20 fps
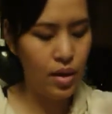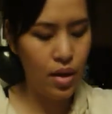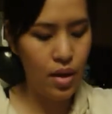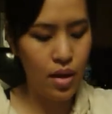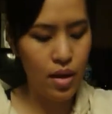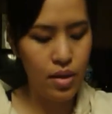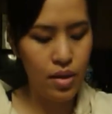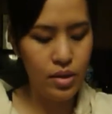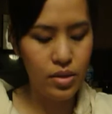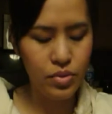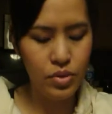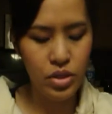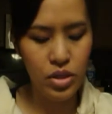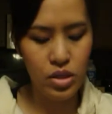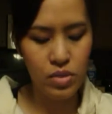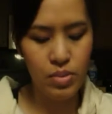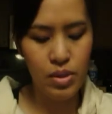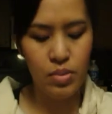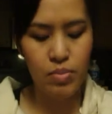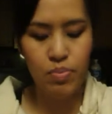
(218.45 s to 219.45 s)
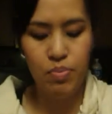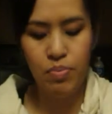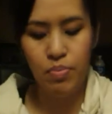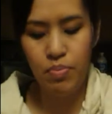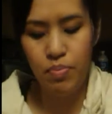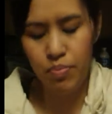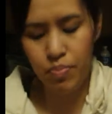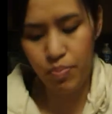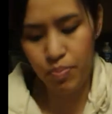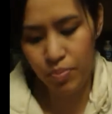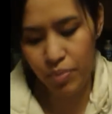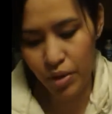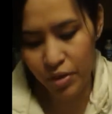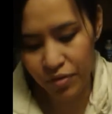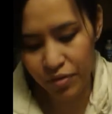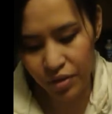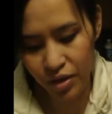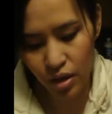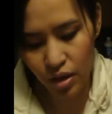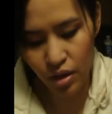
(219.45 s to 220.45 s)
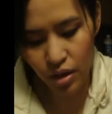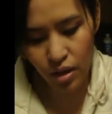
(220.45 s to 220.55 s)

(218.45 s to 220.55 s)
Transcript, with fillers: And this one should be buffy.